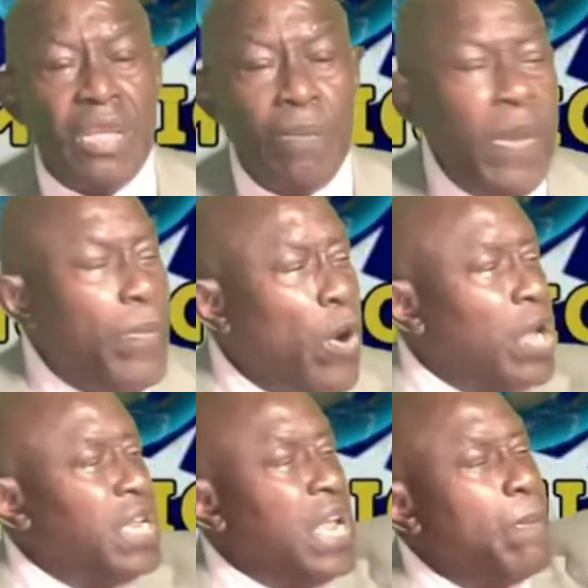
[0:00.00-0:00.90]
People at
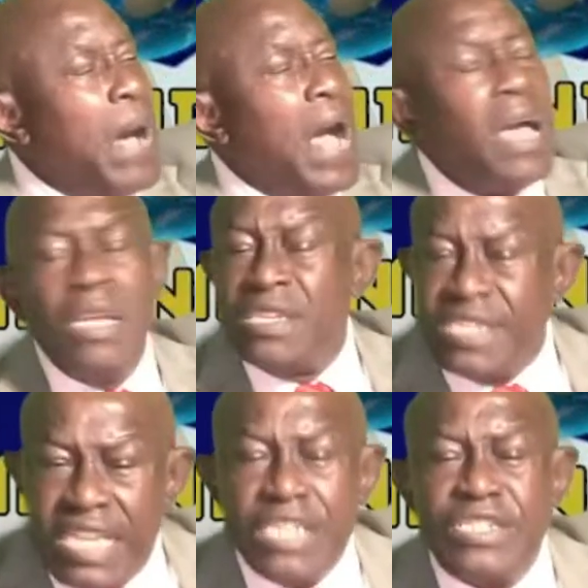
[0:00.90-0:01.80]
Nima
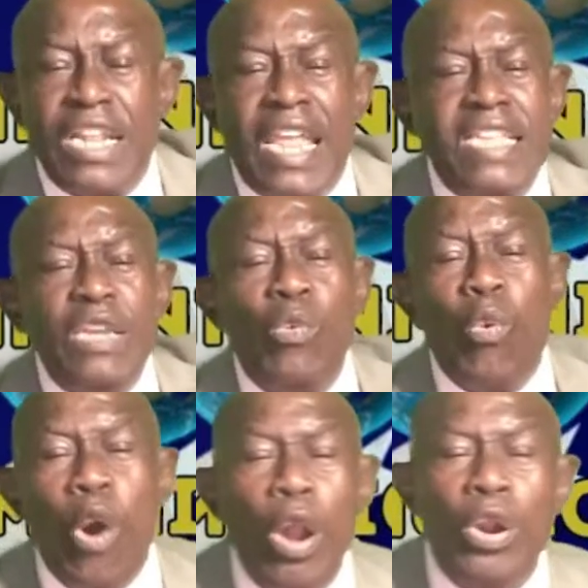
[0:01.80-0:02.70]
still selecting
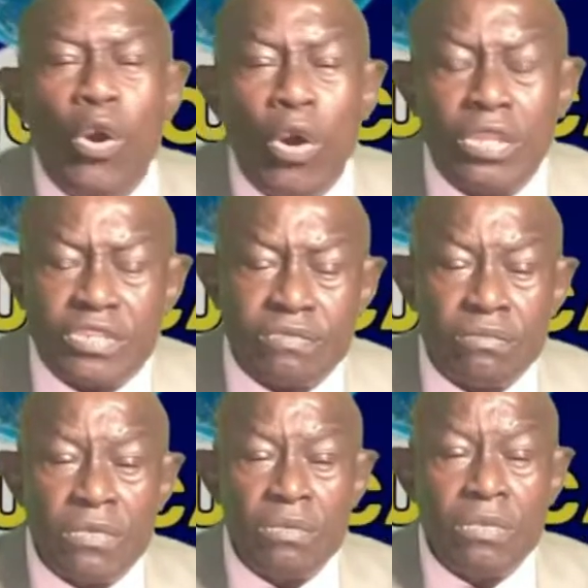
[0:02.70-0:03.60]
warlords.
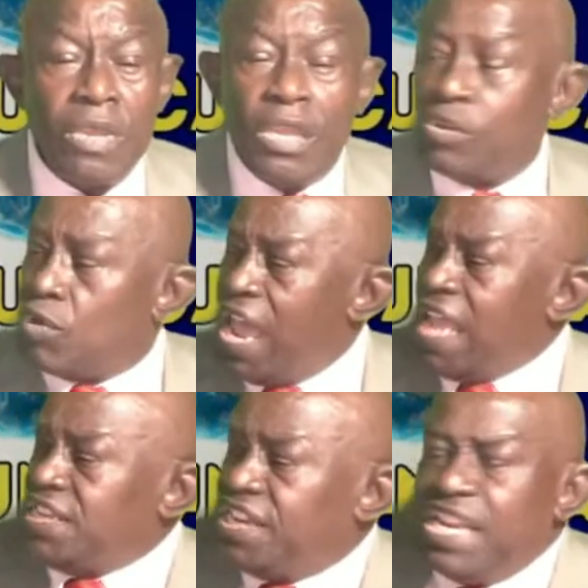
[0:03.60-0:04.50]

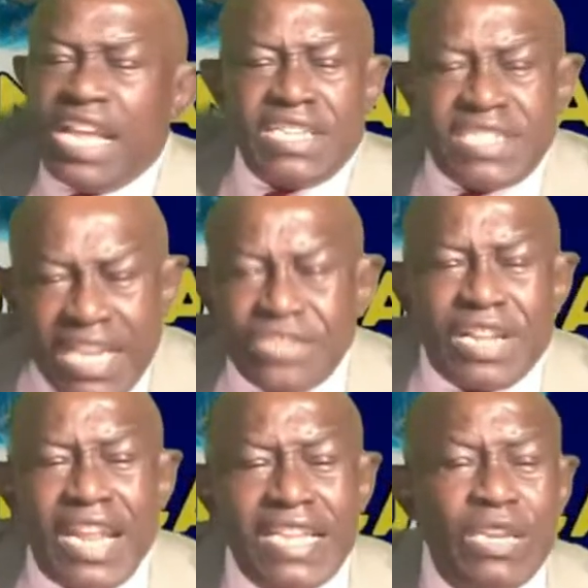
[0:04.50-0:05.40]
Grand Gita still
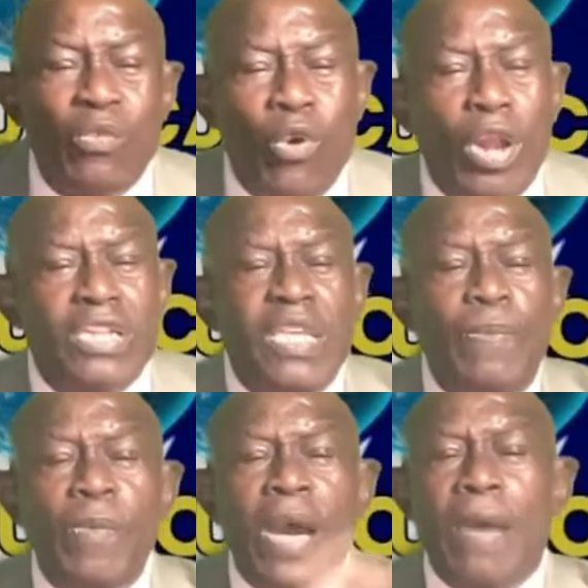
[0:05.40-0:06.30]
selecting warlords. These
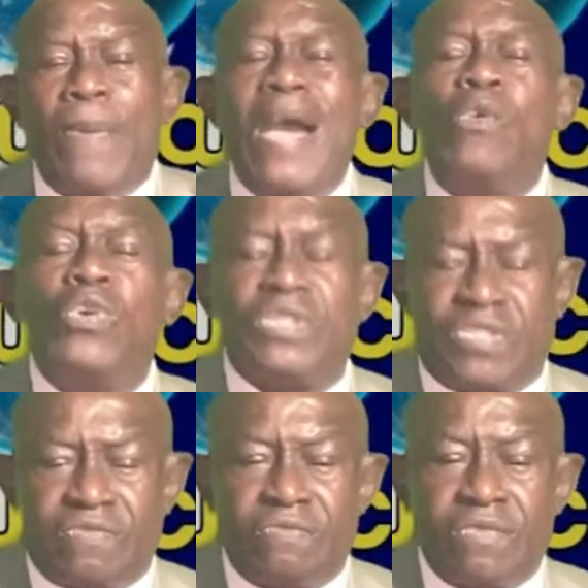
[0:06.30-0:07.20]
people are backwards.